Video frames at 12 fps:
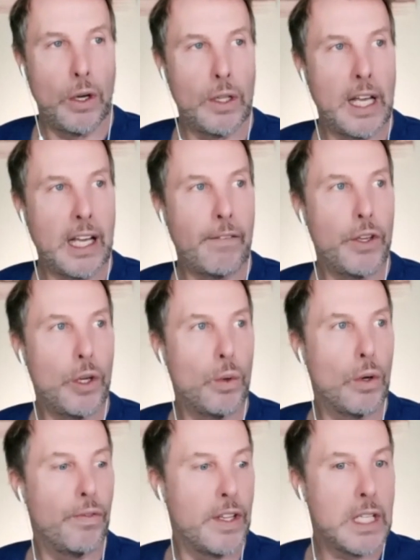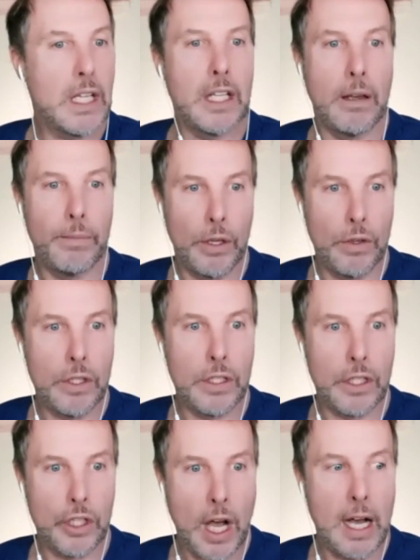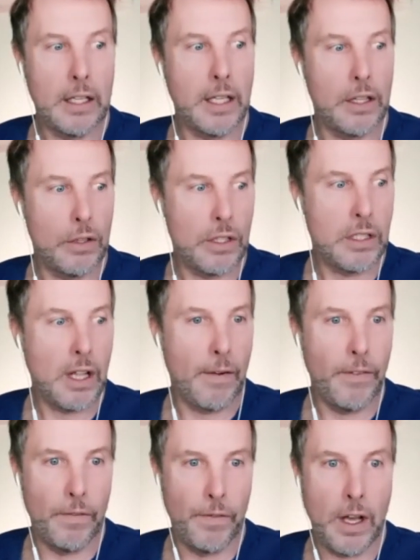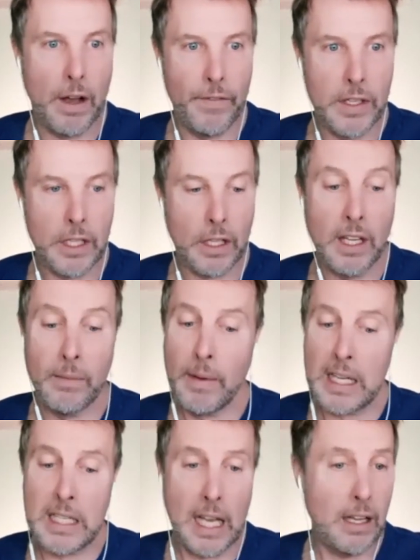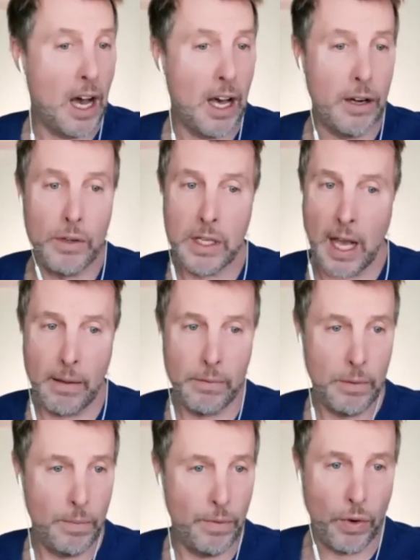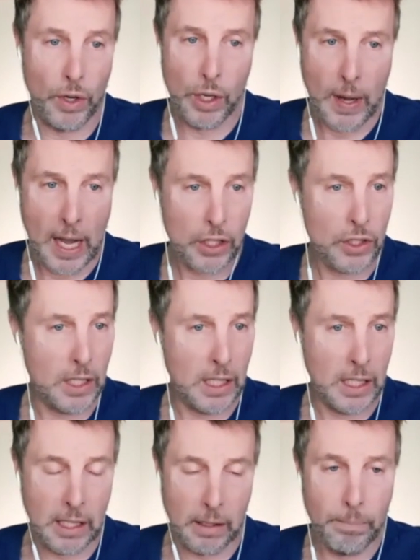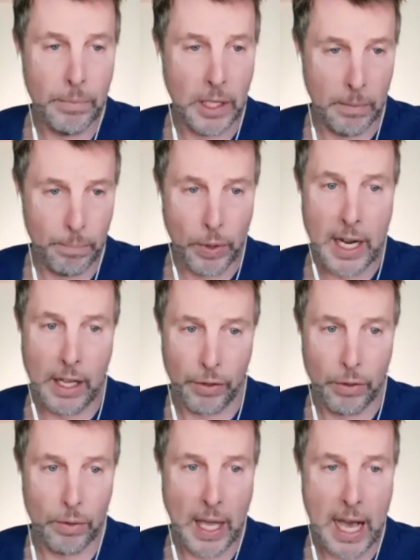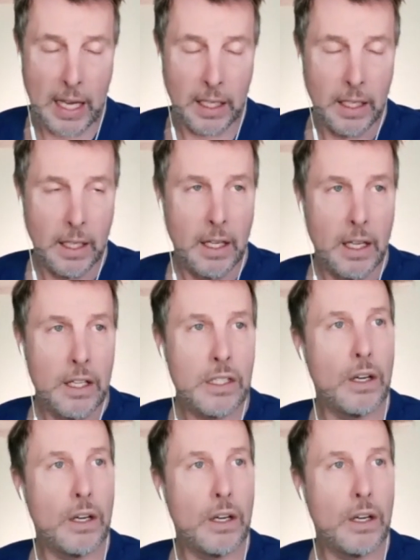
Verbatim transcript: know, like if you were physically abused as a child and there's stuff in on physical, it may take a hundred times before you actually yeah. can can break through that. That